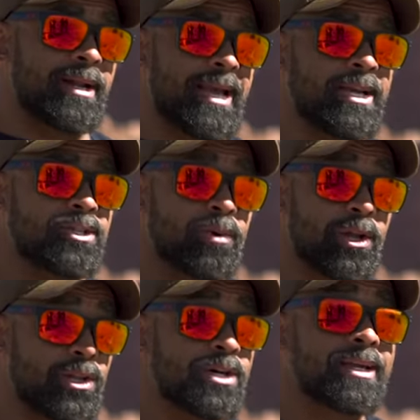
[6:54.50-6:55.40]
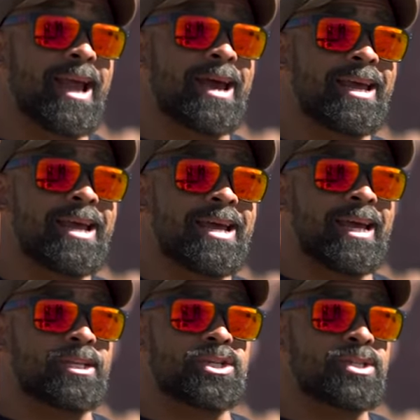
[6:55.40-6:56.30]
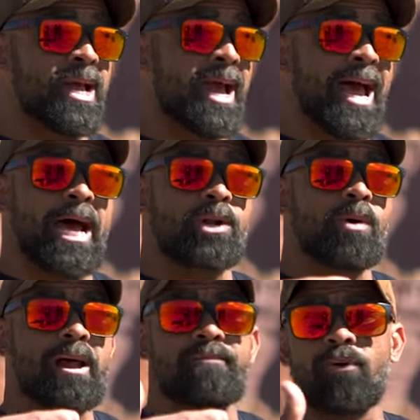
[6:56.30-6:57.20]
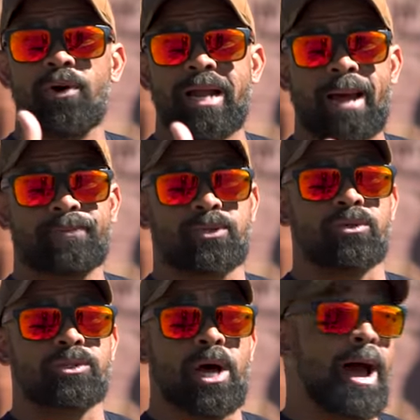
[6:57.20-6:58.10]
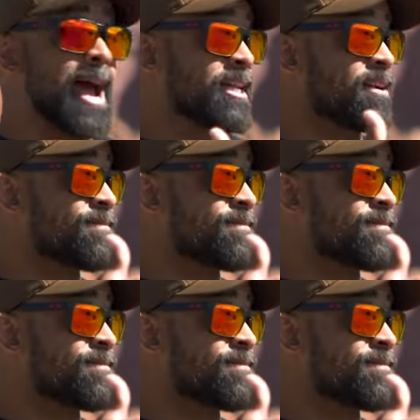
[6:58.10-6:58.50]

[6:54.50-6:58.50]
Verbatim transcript: training aids you wanna look at, it's just how do I avoid obstacles? How I